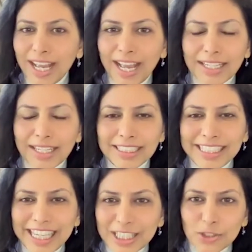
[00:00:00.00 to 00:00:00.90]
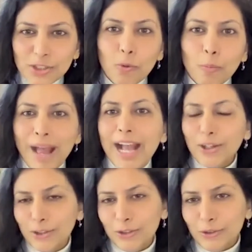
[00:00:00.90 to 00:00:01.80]
and gets you back
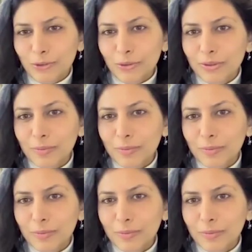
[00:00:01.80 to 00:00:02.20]
on your goal.